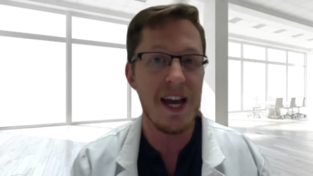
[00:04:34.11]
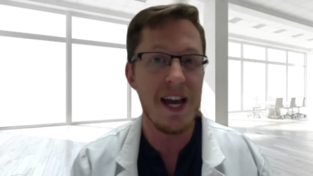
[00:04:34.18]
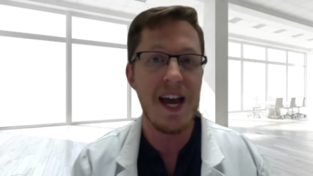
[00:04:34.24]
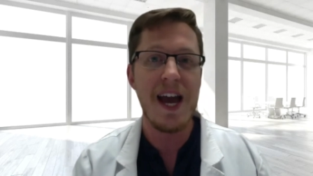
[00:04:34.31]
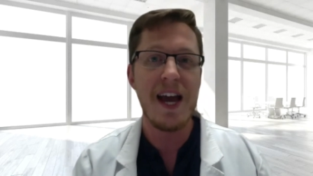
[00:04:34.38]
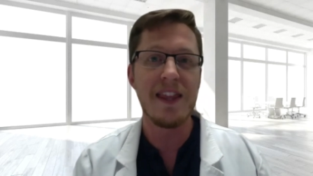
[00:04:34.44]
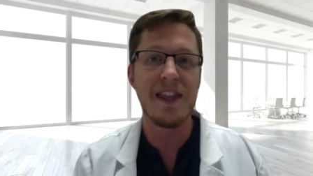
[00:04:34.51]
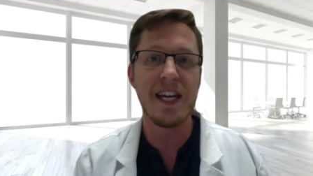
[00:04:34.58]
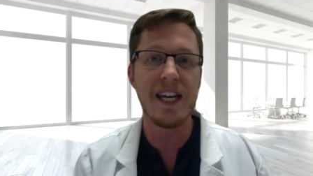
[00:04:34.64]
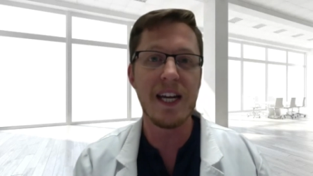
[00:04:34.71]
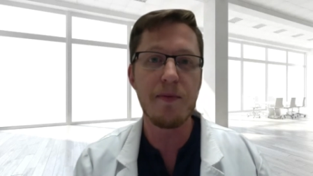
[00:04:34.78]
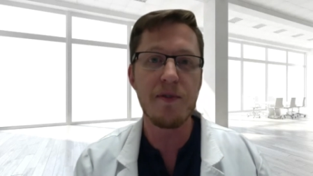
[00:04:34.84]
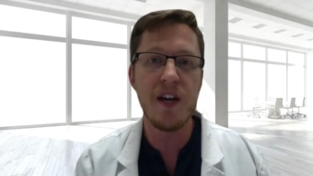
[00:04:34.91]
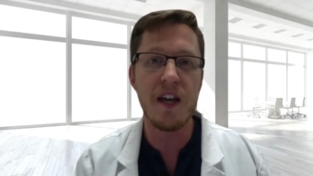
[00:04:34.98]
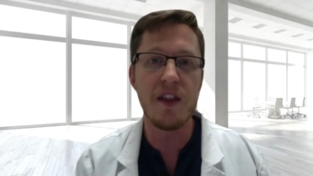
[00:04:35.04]
They get
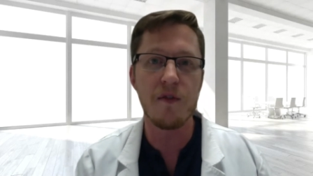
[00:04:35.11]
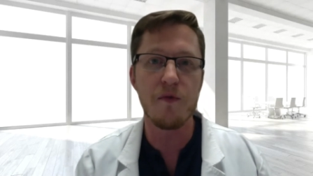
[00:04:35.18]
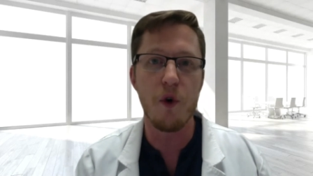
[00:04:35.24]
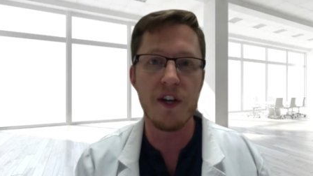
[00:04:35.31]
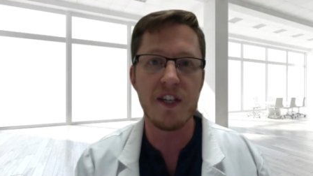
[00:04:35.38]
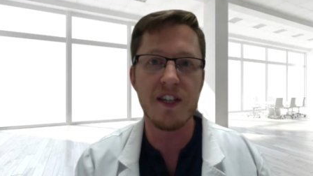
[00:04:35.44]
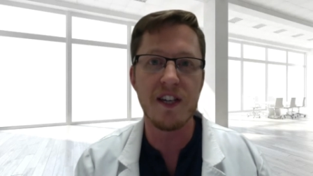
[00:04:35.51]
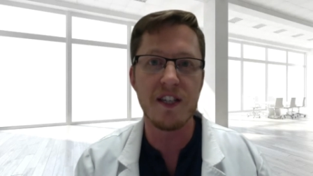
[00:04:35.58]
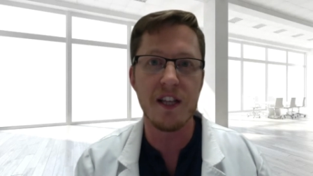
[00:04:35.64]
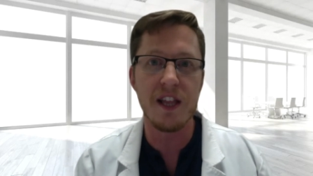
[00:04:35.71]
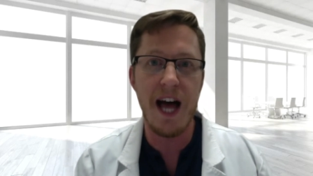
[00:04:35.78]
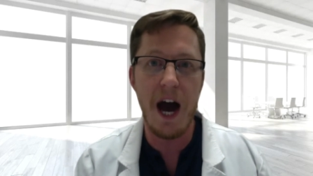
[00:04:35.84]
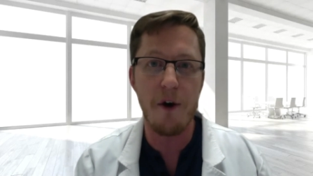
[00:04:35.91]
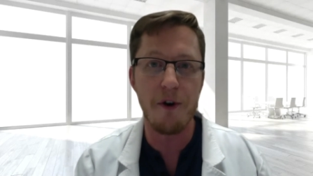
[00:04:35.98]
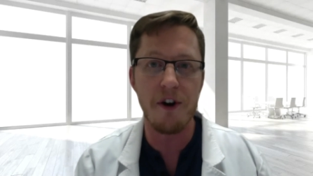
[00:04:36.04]
upset and their voice gets
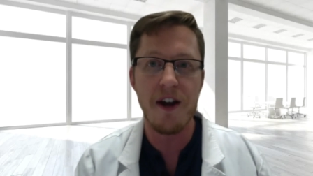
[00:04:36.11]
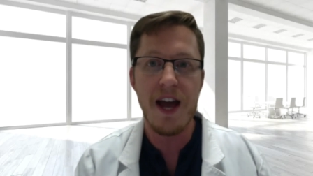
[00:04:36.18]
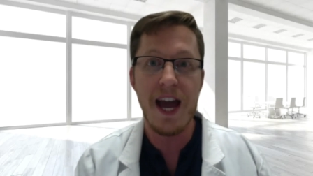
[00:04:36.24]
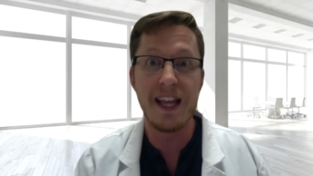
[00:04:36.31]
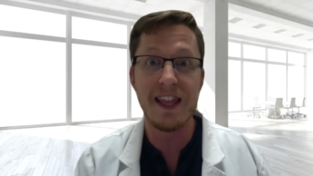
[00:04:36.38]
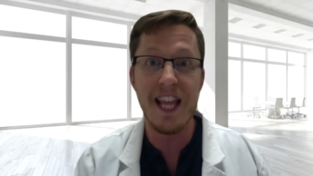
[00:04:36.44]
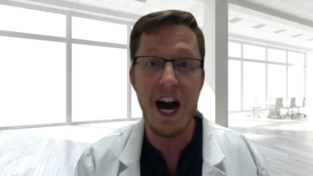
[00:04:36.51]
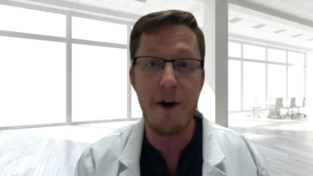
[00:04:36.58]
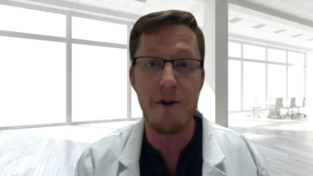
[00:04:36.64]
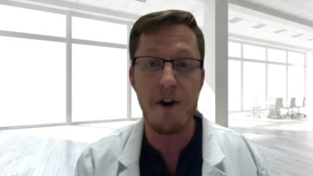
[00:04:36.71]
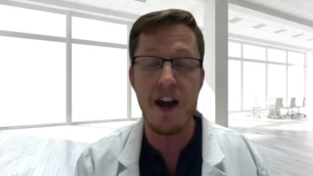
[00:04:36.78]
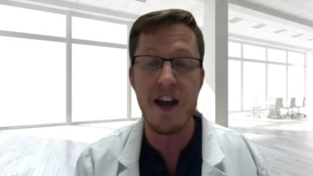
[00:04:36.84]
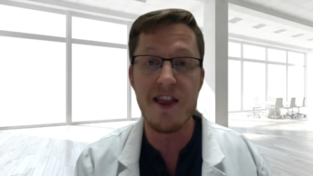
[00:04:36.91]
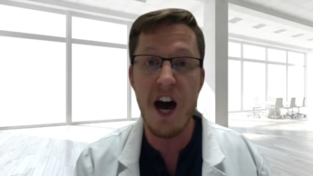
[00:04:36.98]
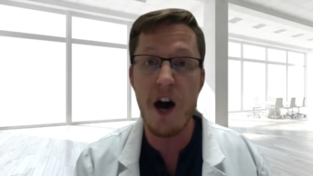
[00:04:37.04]
louder and louder
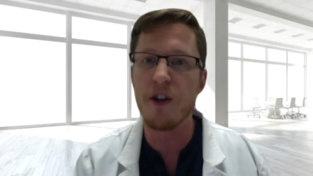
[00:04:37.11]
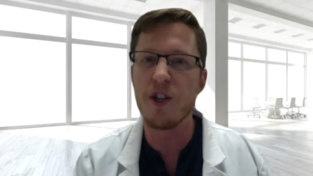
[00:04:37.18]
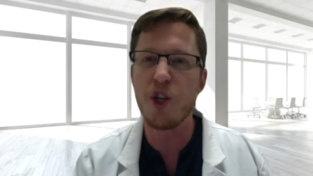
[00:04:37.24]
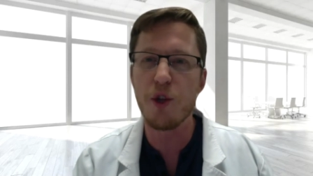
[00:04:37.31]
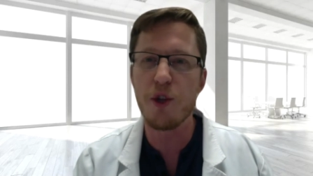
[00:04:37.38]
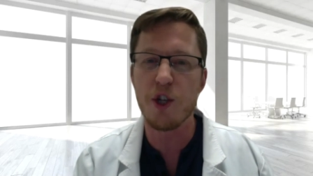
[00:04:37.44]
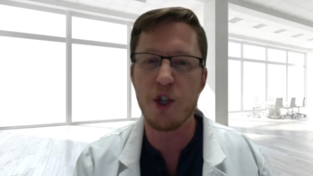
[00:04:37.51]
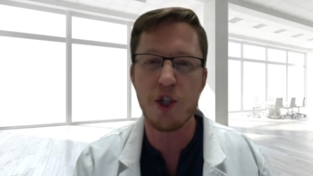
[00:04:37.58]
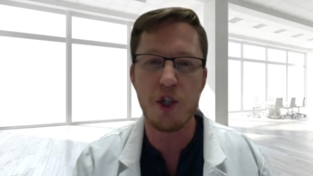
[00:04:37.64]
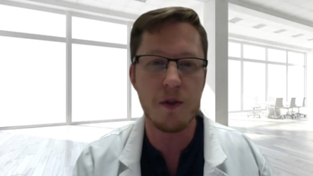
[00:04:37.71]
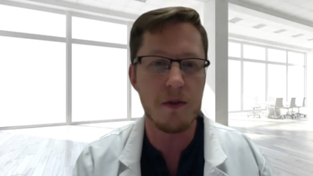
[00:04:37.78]
and louder until they're